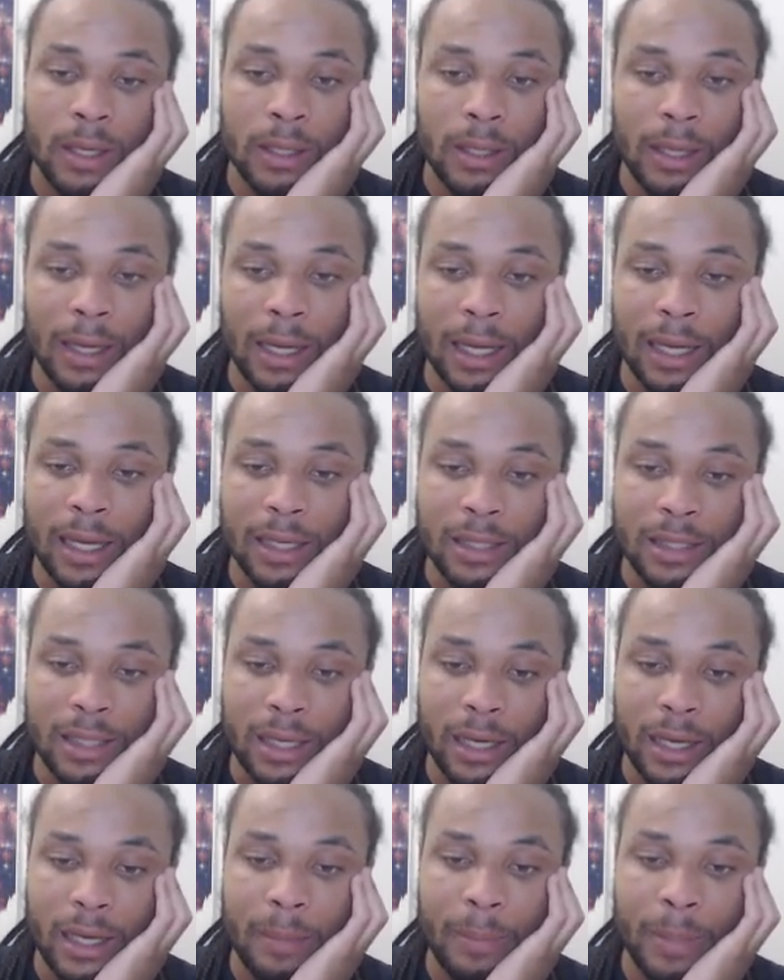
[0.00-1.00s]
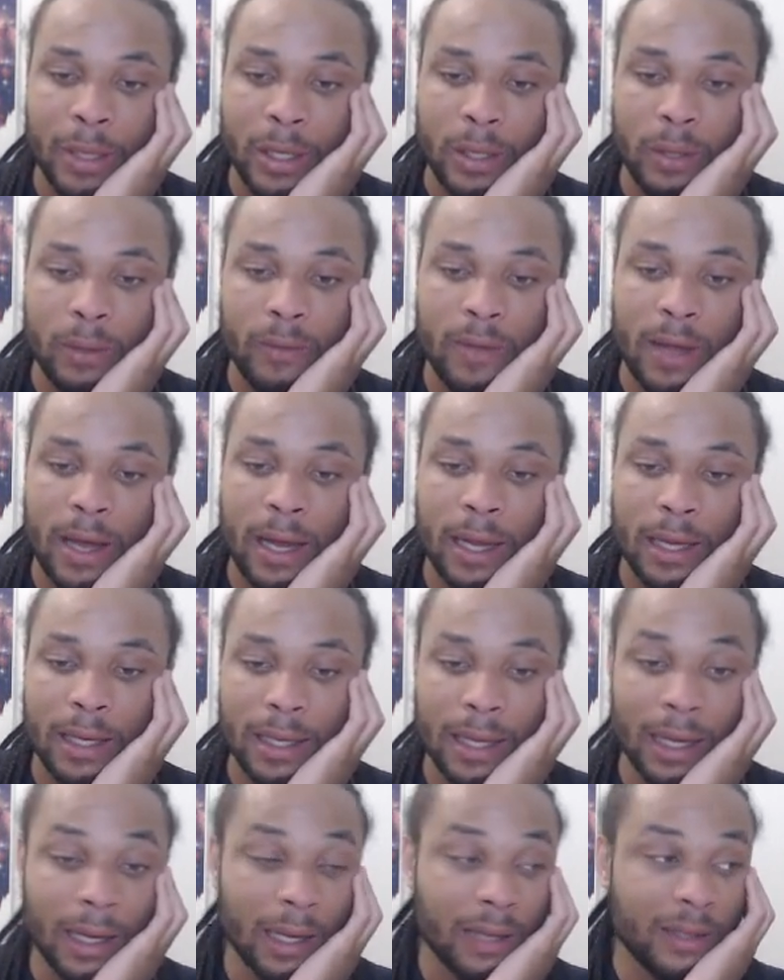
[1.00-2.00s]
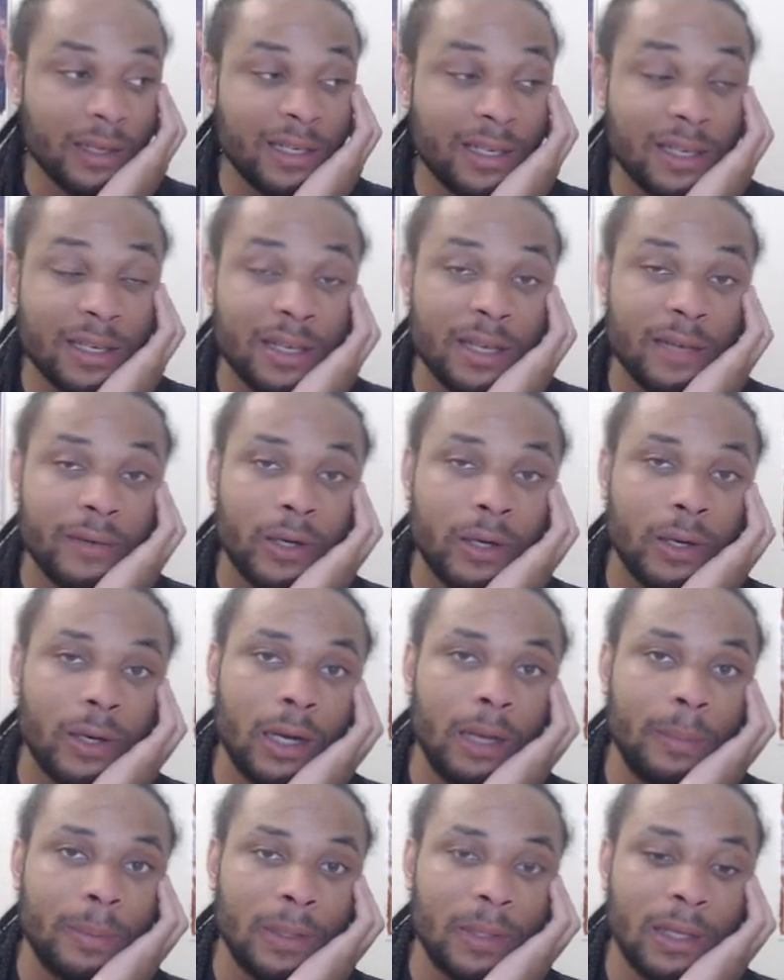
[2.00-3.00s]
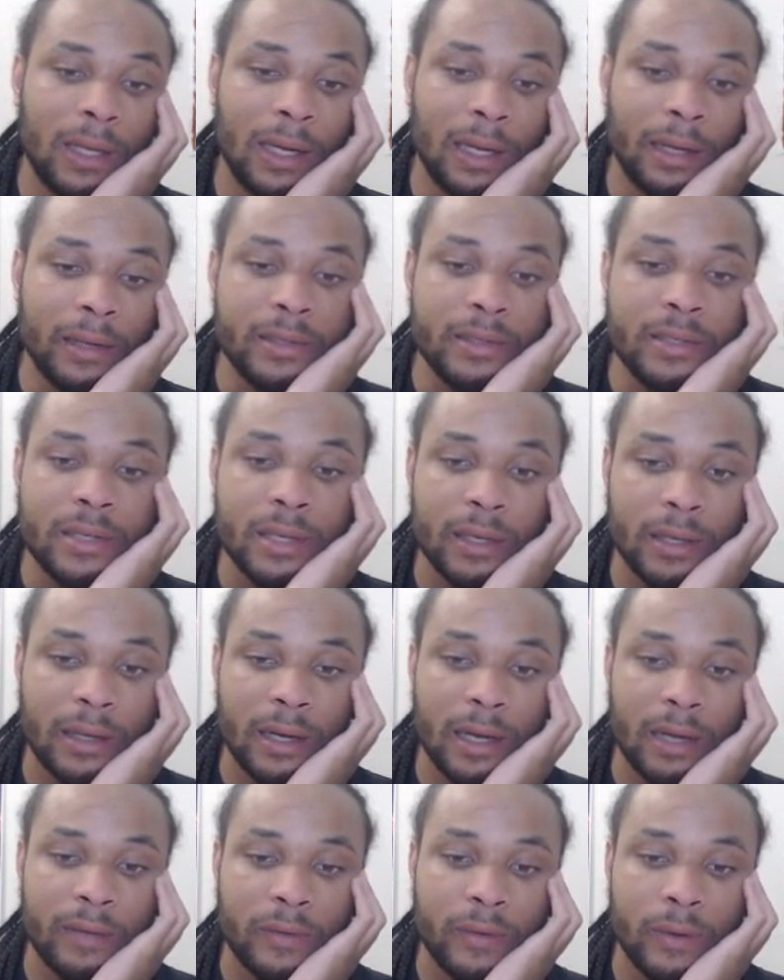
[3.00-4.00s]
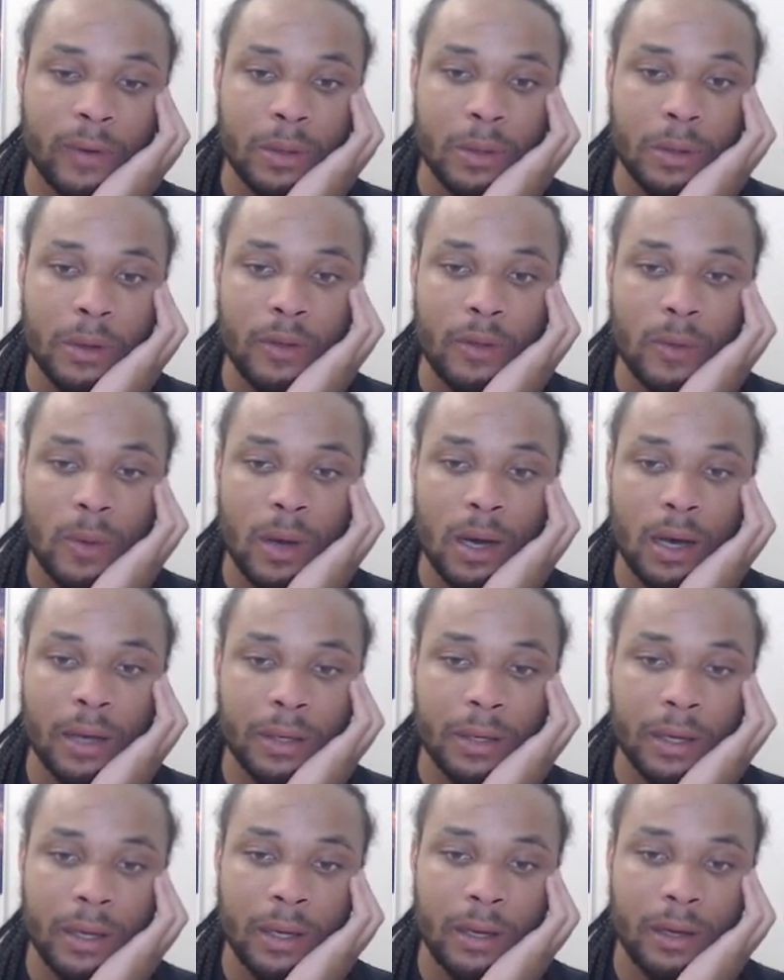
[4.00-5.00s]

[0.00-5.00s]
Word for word: And I appealed that, and they didn't give a crap. And I've got another one.